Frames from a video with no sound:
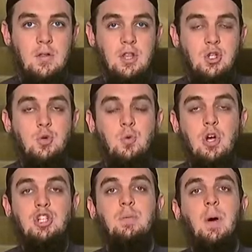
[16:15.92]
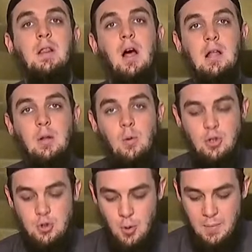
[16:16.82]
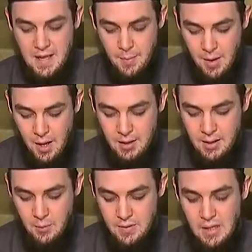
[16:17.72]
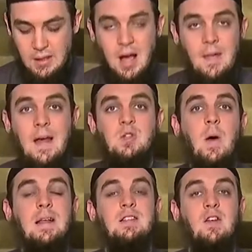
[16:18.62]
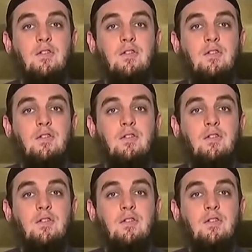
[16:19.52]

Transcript: That you worship Allah alone, you don't make a partner with Allah. And that's why it's the